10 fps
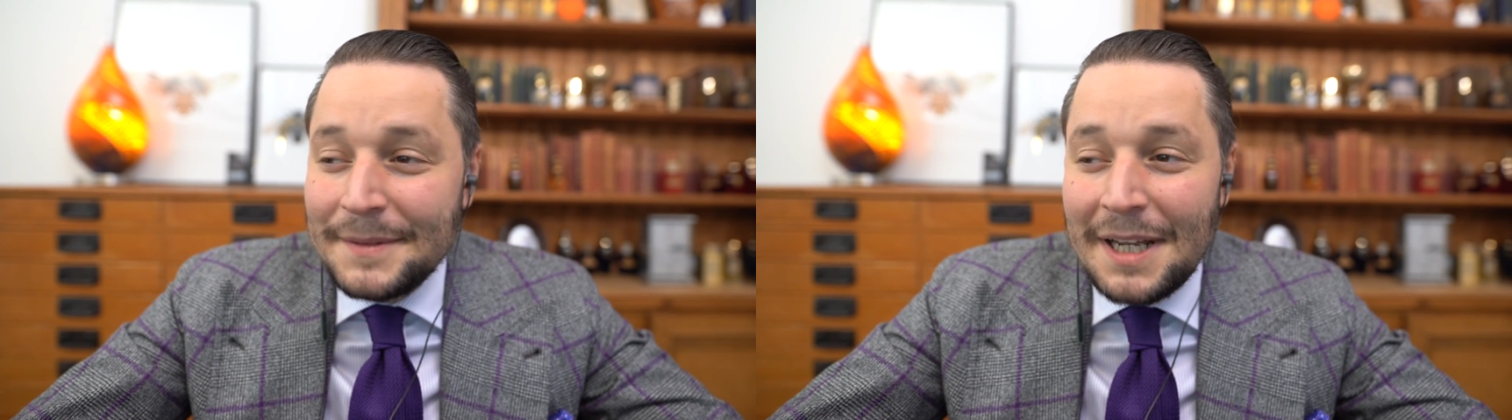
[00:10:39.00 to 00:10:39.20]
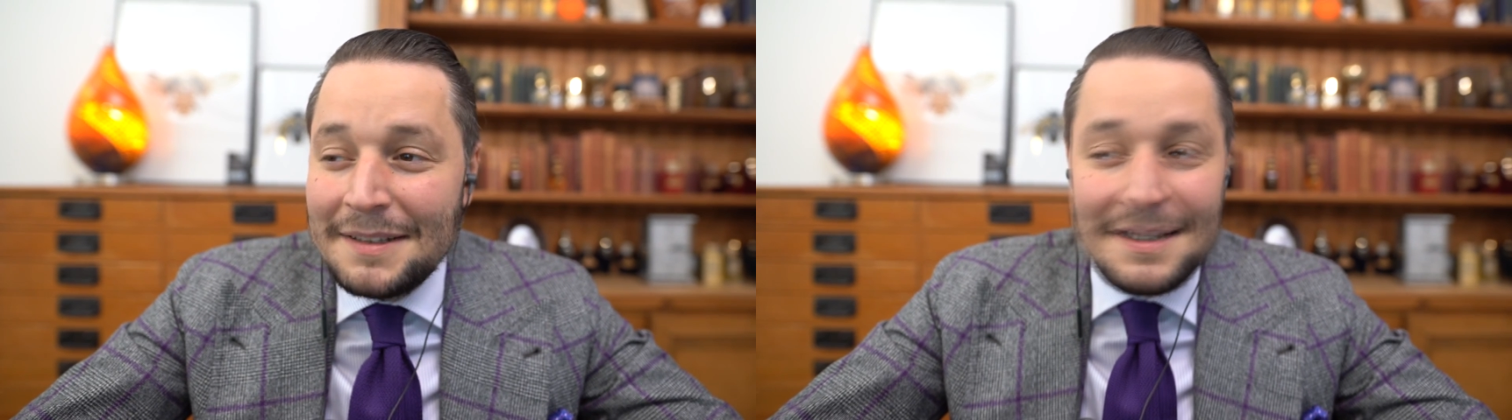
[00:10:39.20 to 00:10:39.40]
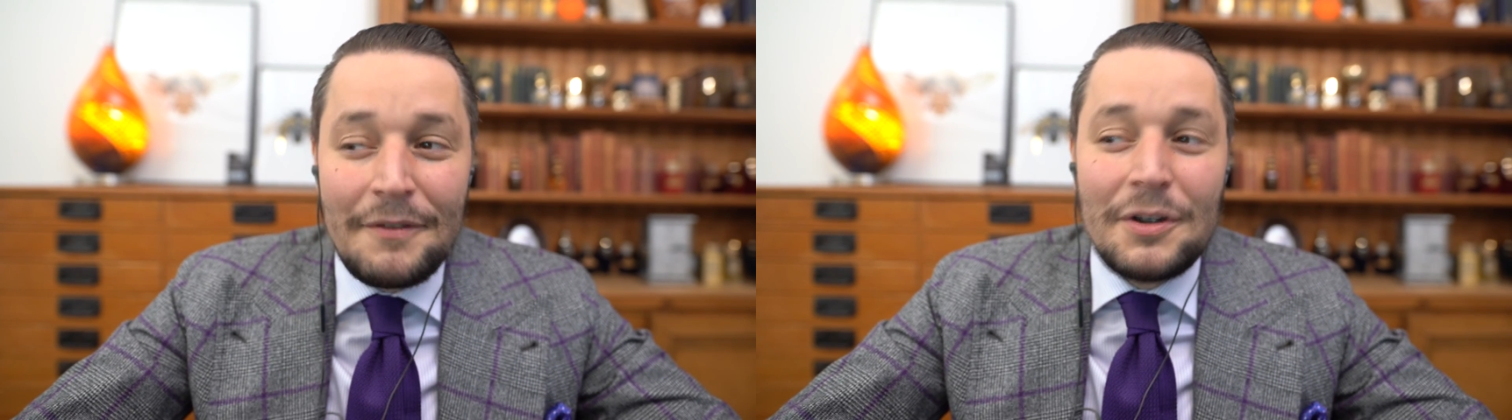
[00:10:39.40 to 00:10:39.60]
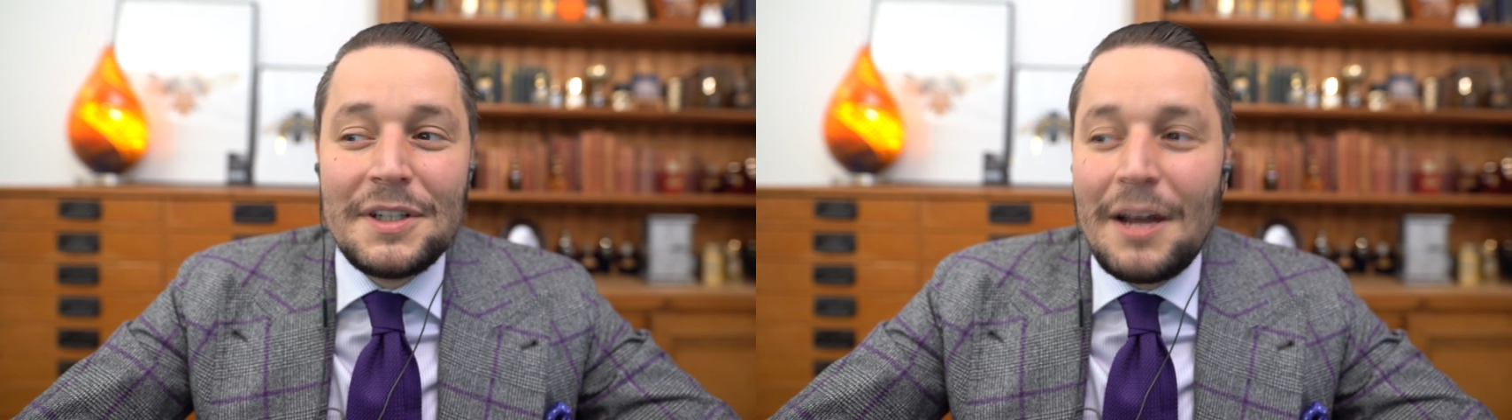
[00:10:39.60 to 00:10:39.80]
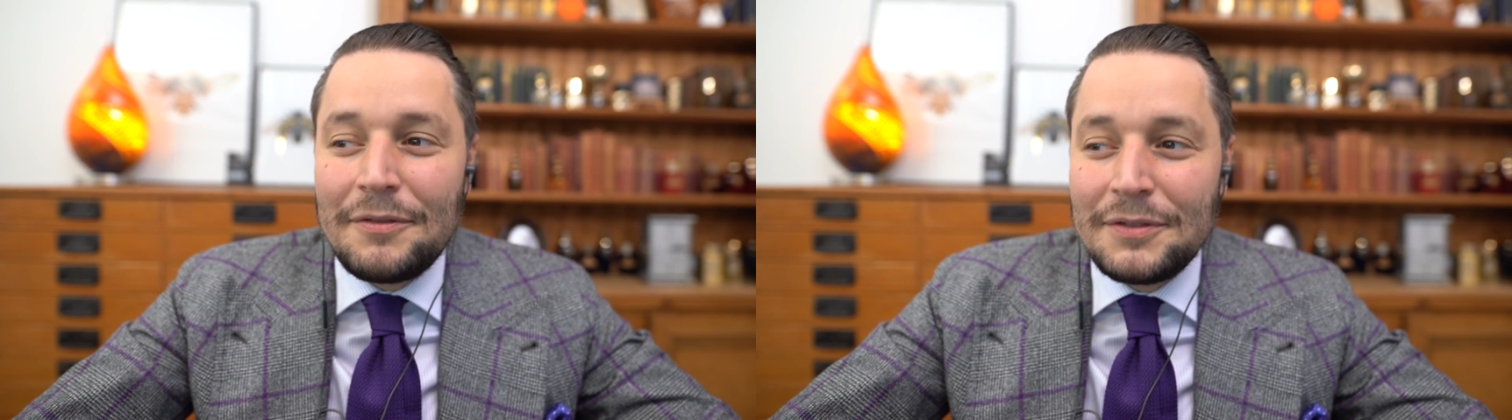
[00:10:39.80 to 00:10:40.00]
It's never
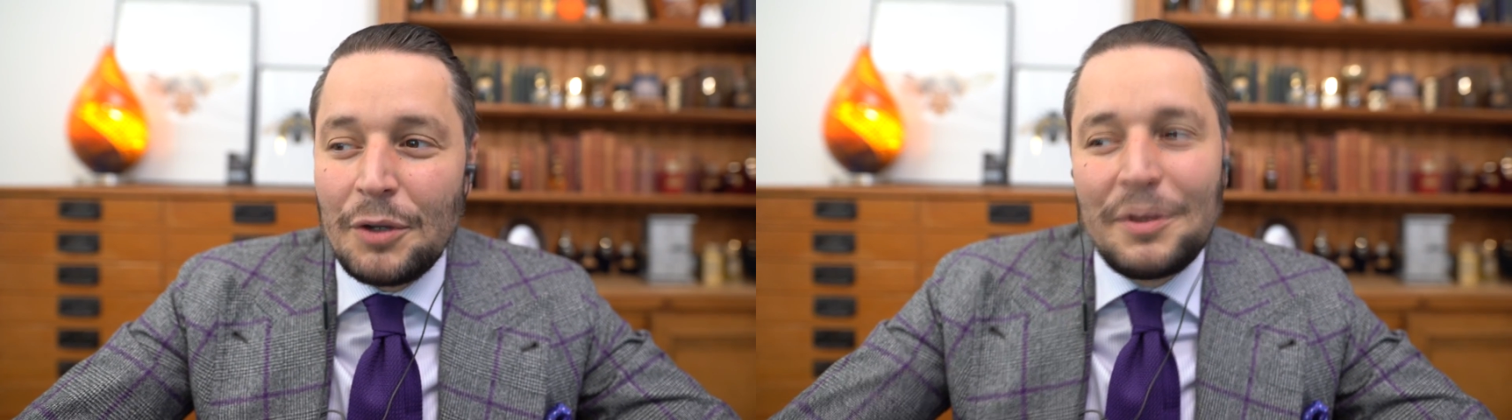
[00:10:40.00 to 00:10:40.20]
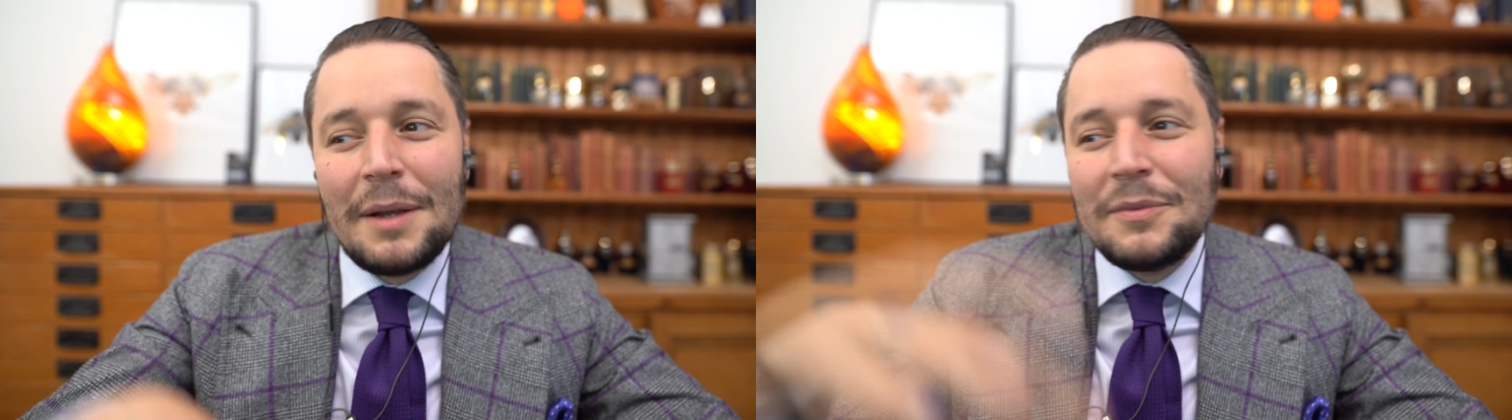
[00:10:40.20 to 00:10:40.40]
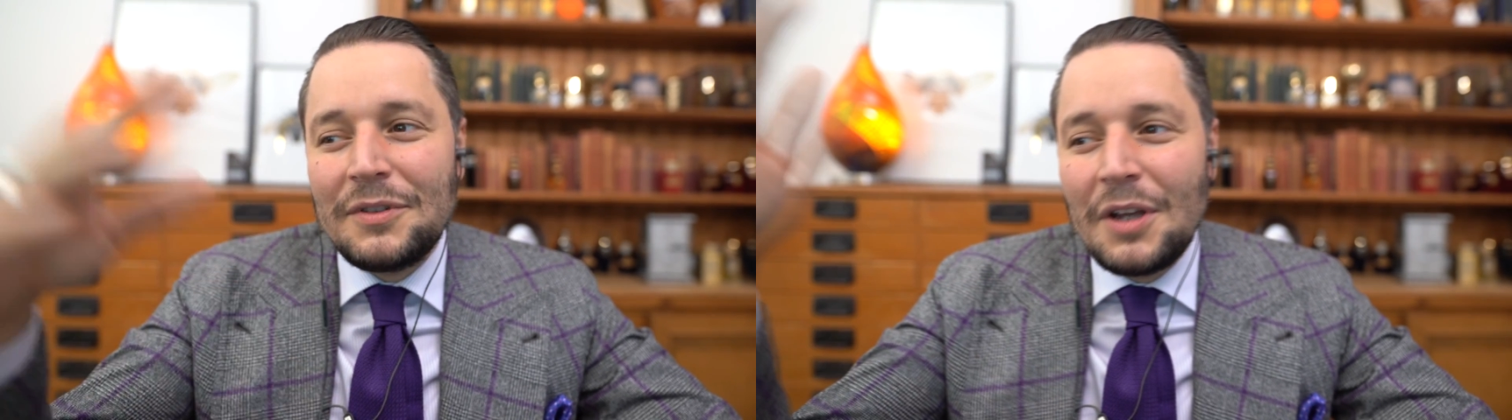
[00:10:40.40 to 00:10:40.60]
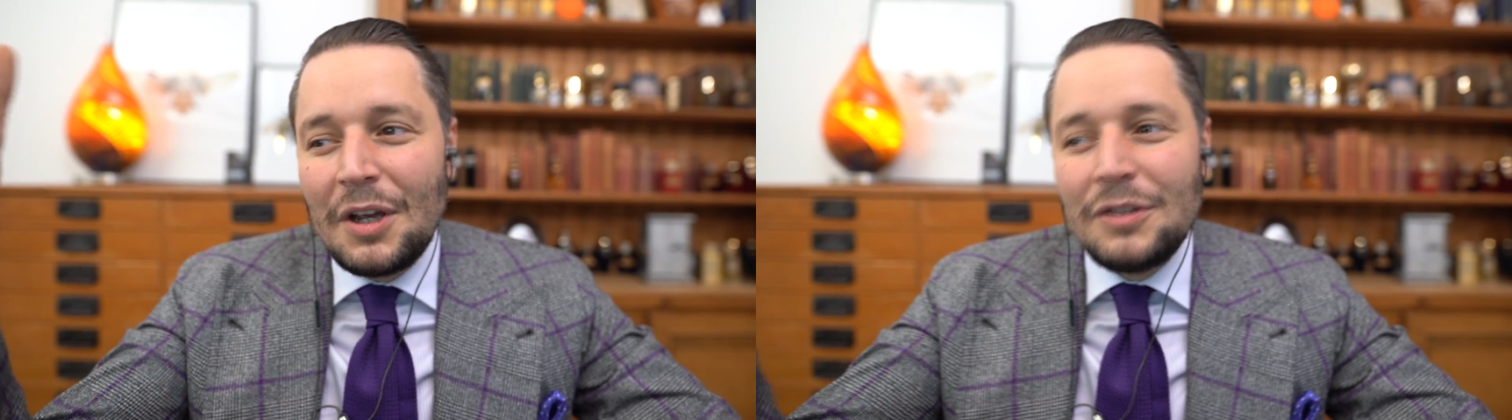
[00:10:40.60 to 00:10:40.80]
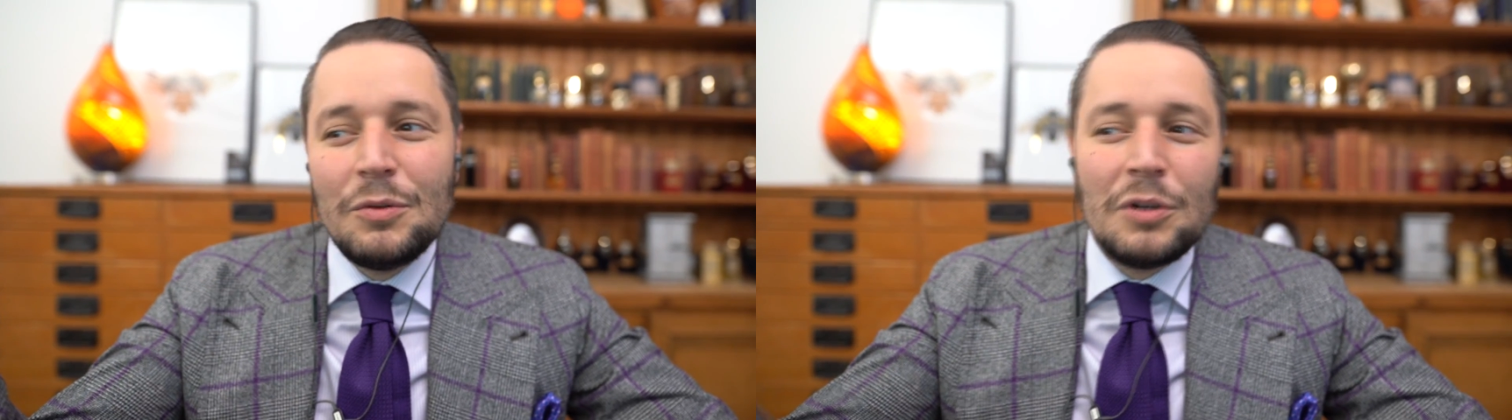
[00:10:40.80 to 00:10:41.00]
enough. Sometimes
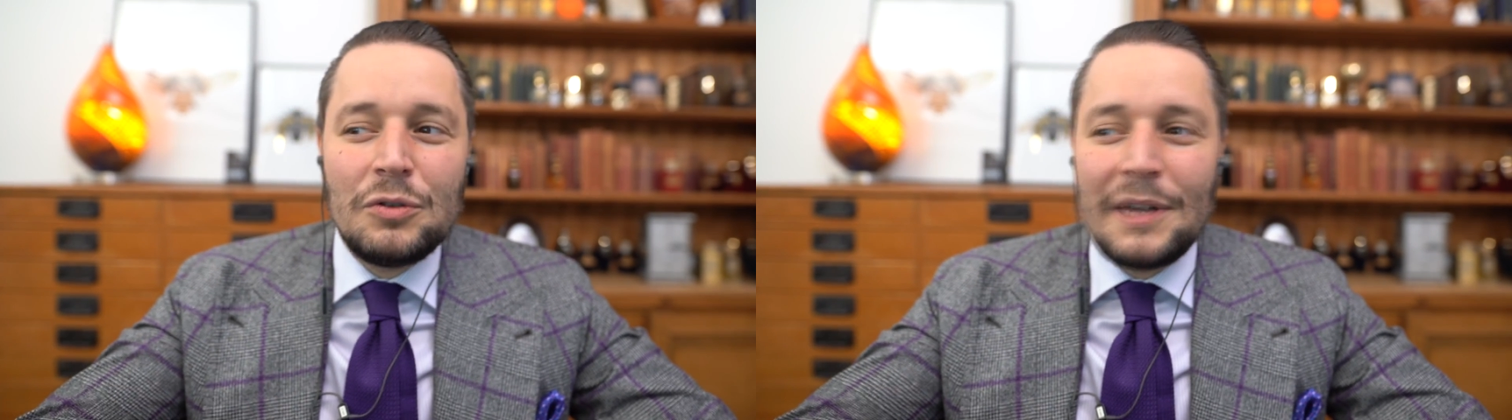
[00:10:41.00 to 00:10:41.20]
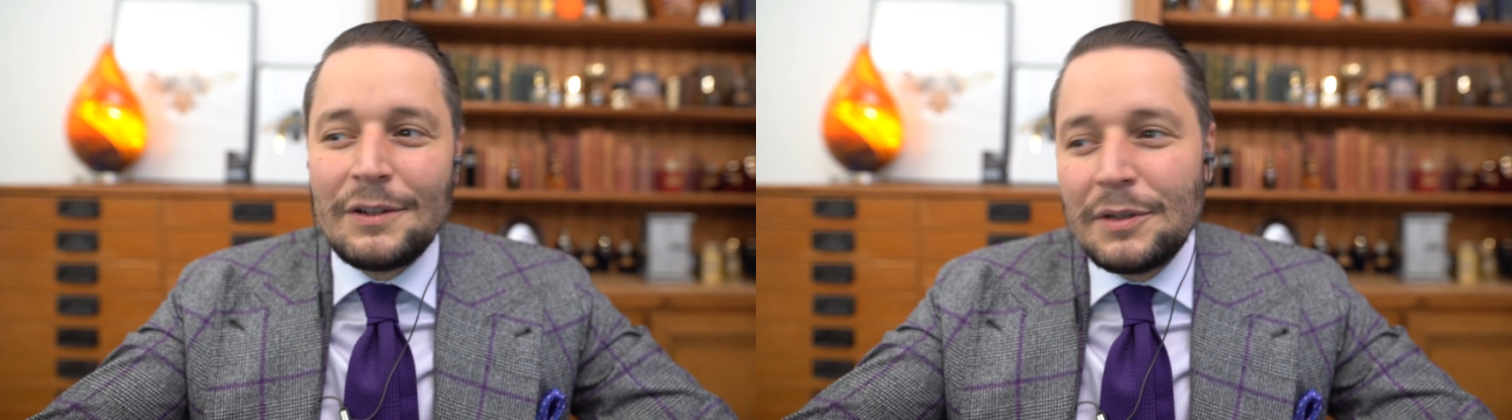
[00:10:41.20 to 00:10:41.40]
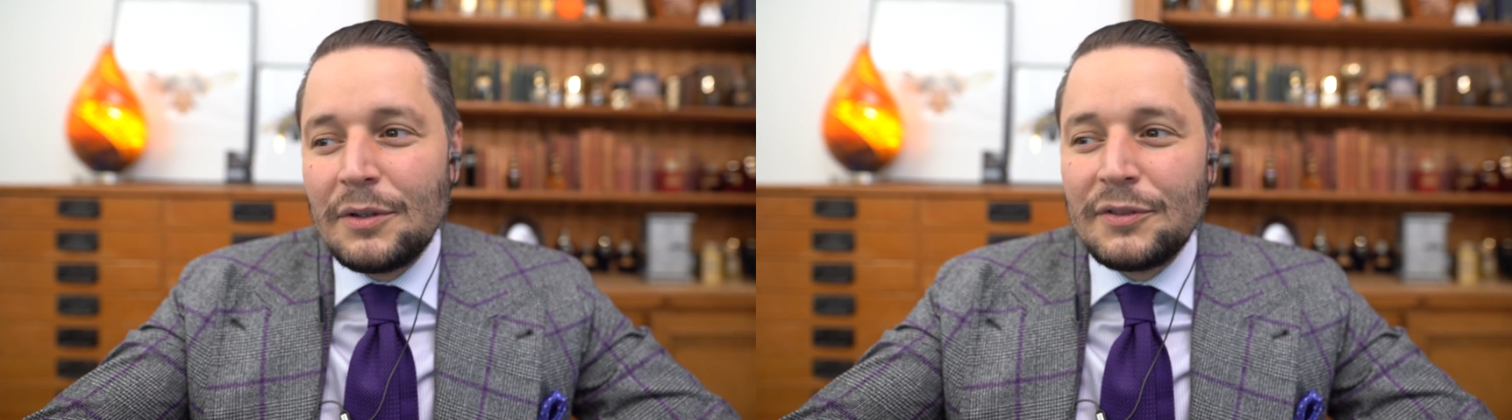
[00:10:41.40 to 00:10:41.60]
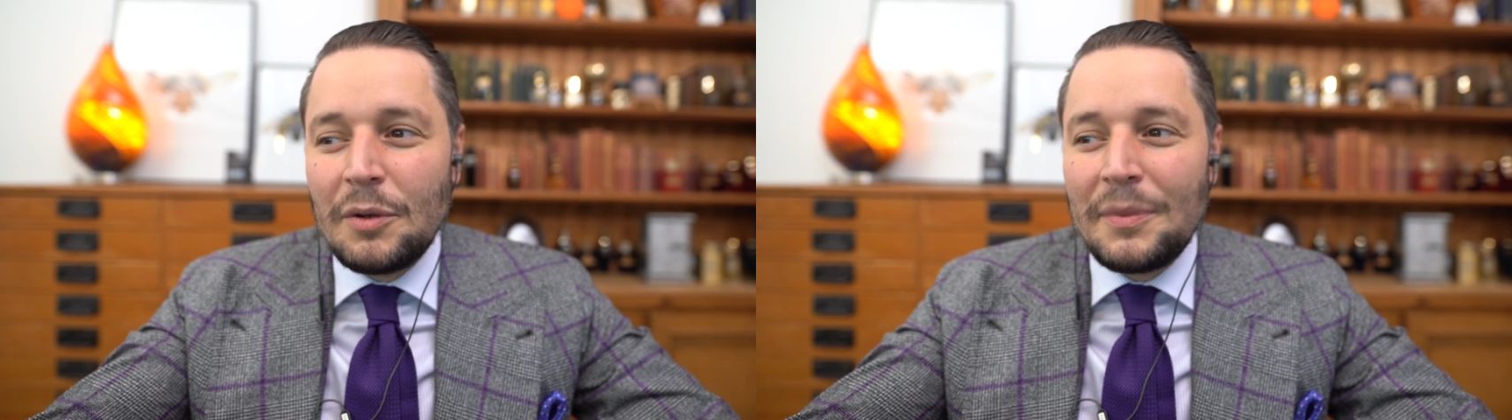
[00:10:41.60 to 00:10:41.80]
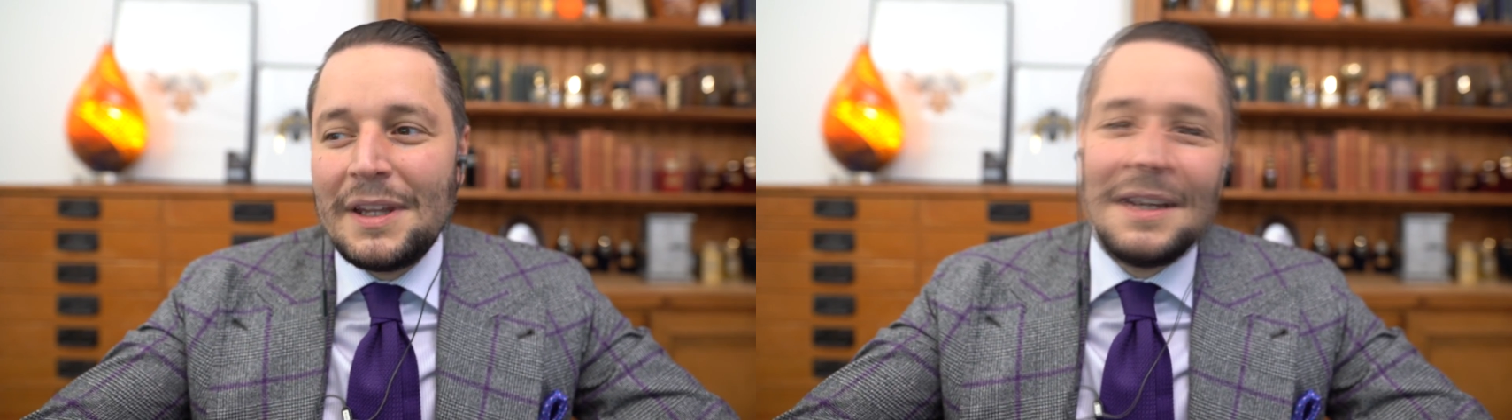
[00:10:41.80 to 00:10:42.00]
you want to get rid of
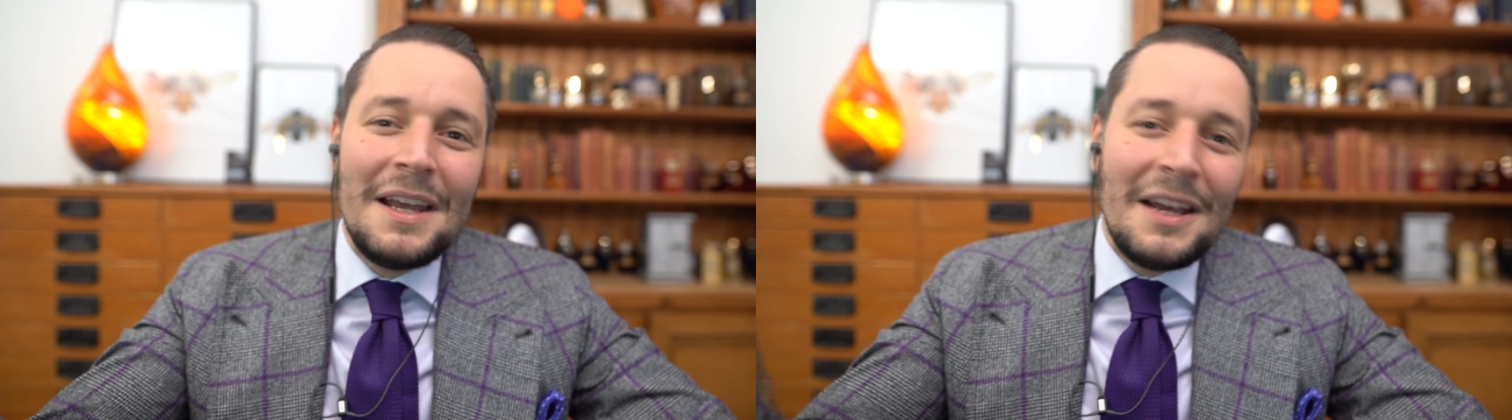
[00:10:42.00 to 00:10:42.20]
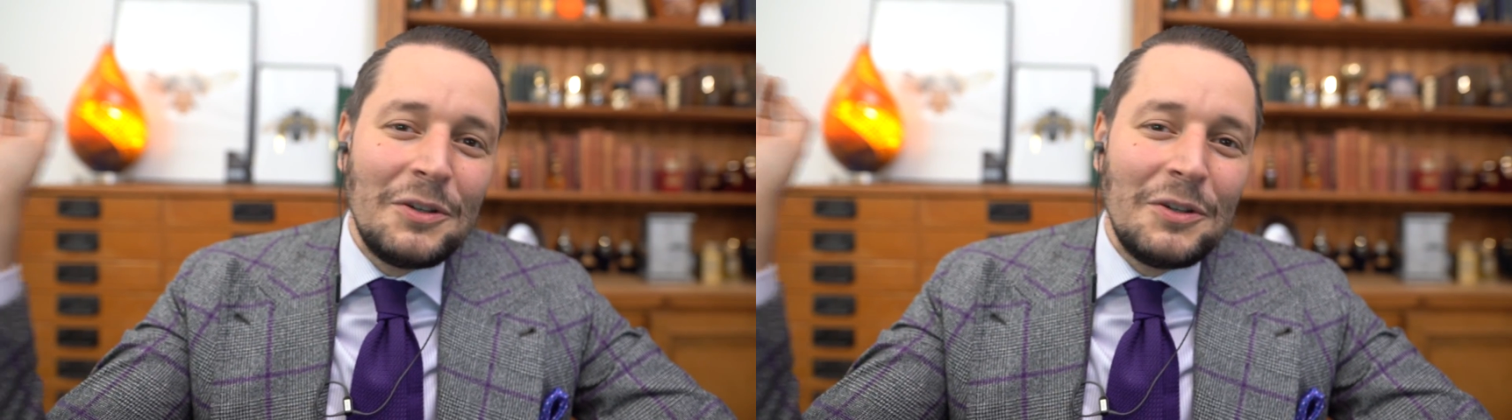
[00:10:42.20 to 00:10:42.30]
something,